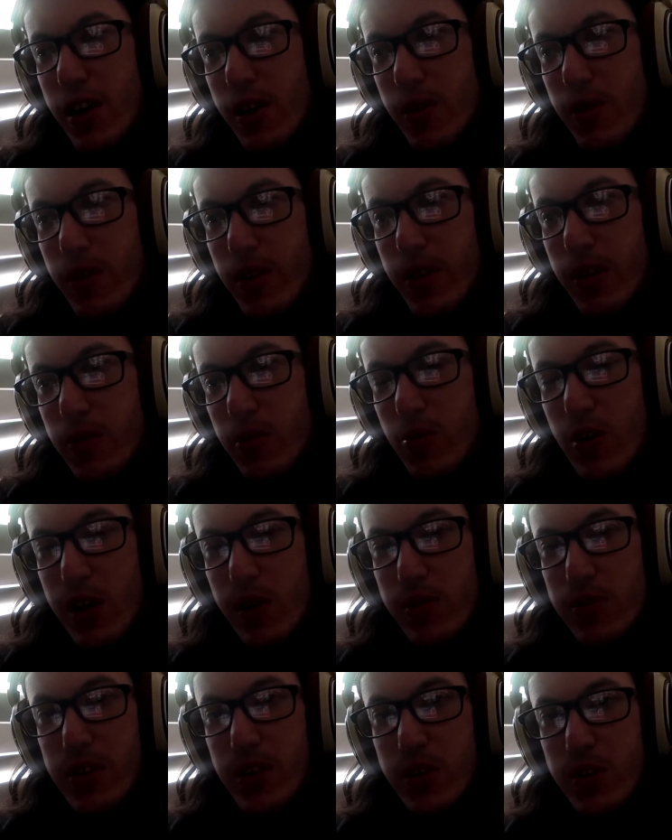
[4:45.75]
And like,
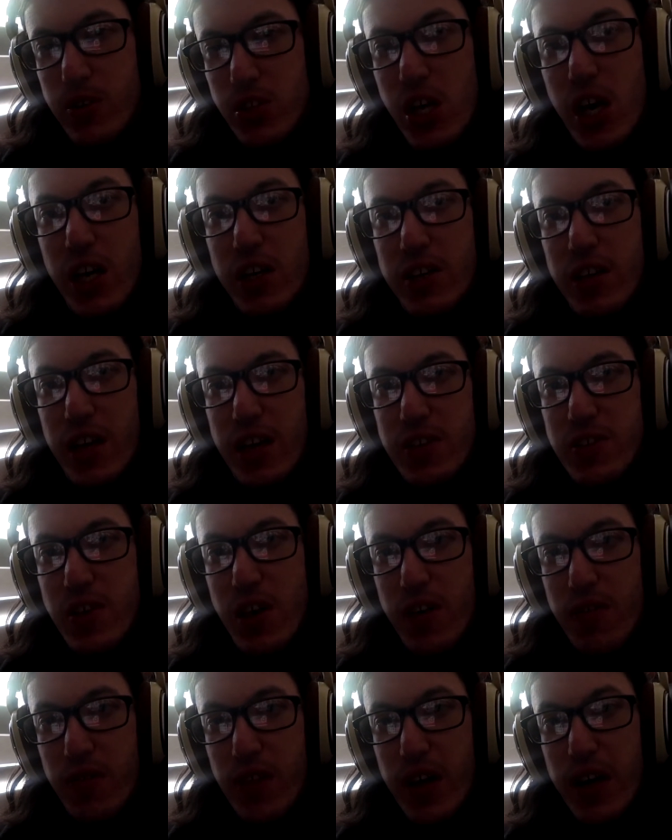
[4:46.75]
Greg was like shocked that I
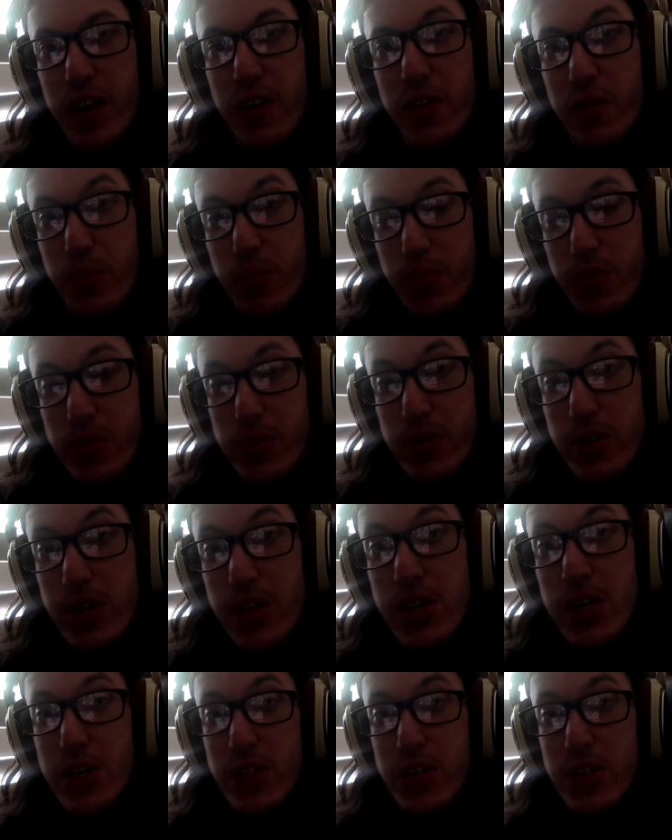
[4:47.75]
saw a fly into the pool,